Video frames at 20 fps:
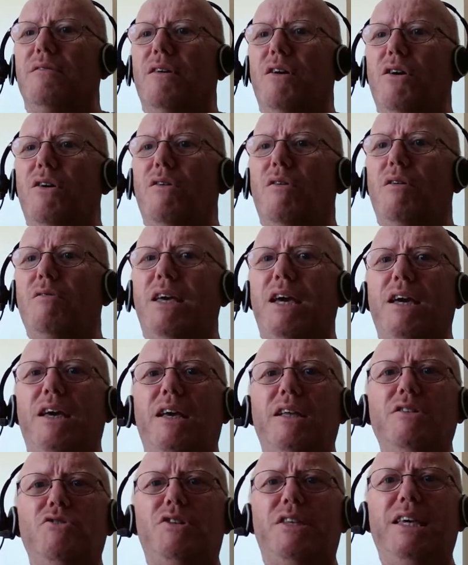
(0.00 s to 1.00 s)
Oh,
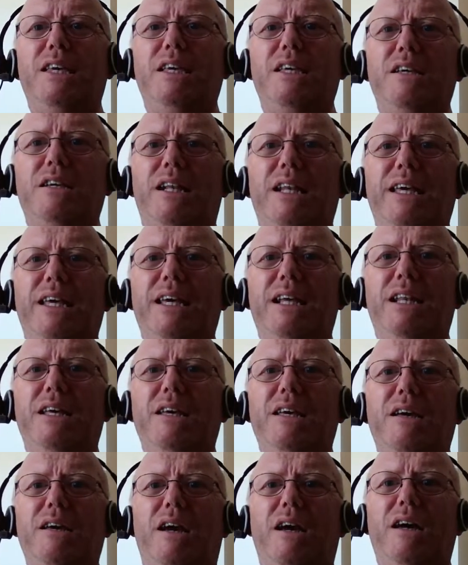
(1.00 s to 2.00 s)
okay. And you're seeing
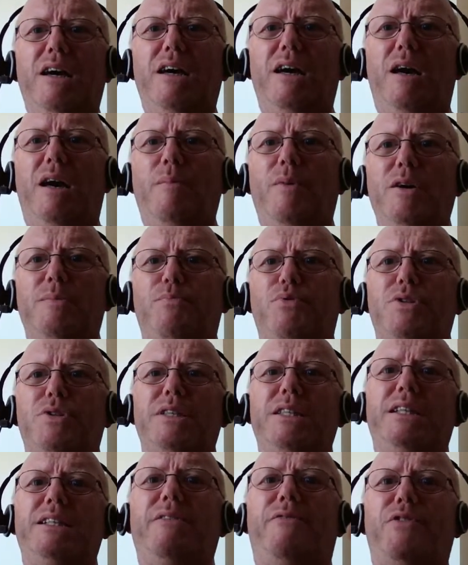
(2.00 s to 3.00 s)
clearly. I might put
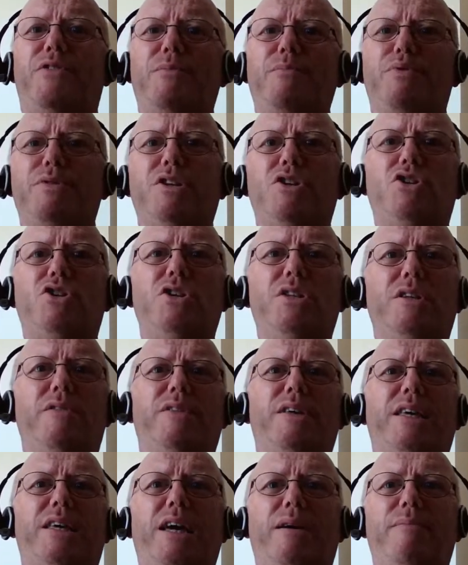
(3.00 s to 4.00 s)
in a different position
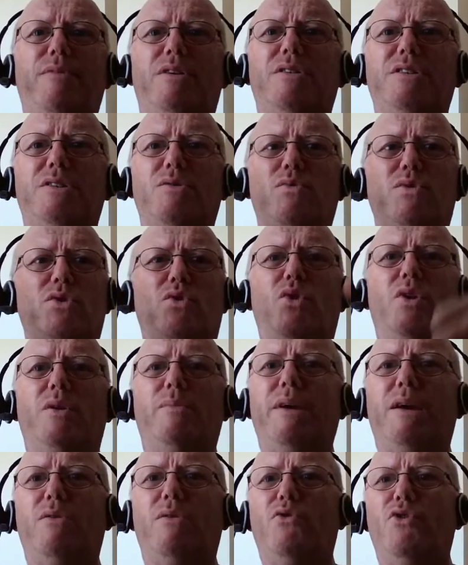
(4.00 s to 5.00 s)
of the camera because it was all a
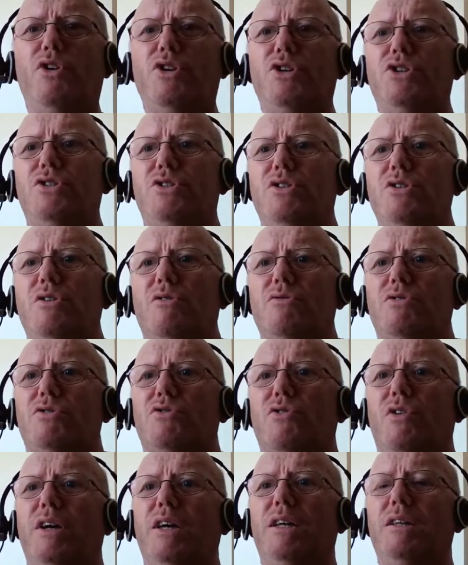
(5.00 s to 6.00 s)
bit rushed, you know, to
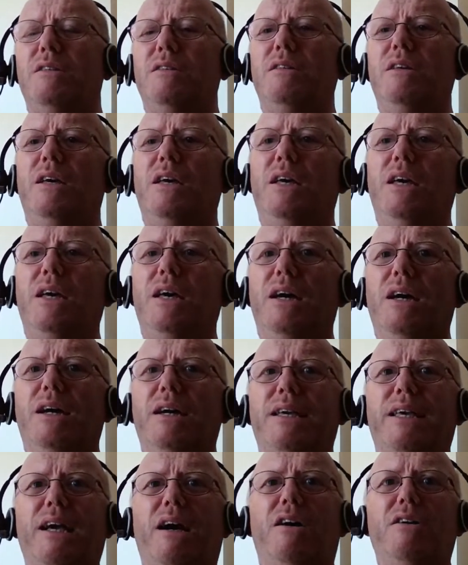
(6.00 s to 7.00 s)
try and
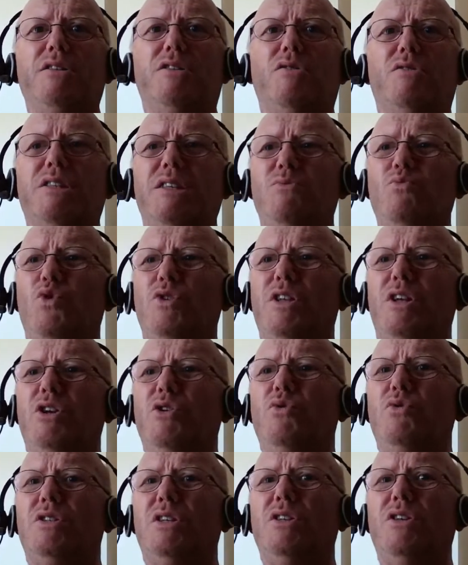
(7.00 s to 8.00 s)
get onto. I didn't want to
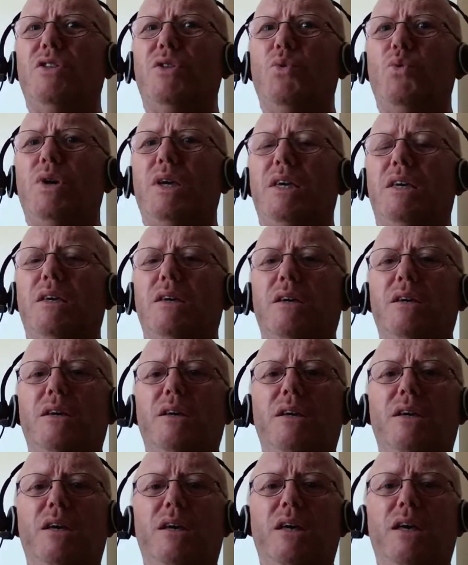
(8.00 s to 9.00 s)
lose another week.
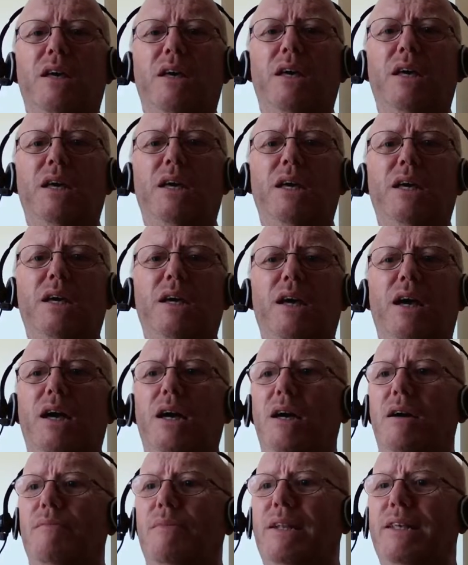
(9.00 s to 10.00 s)

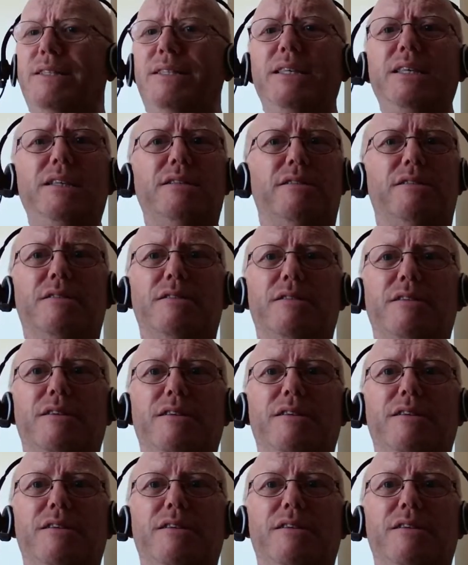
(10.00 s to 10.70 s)
Listen.